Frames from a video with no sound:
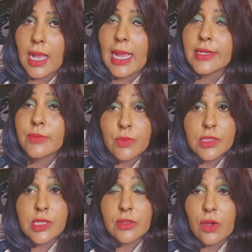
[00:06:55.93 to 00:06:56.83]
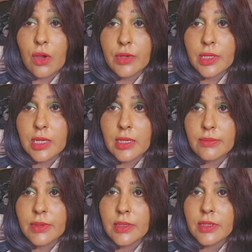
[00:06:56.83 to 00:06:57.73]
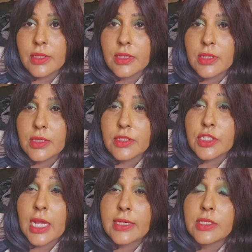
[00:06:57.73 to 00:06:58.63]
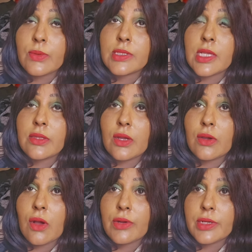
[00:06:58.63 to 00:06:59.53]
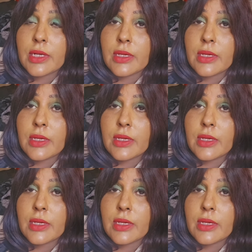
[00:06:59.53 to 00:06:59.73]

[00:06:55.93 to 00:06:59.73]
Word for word: Adam was at the corner club. Jack D was at the corner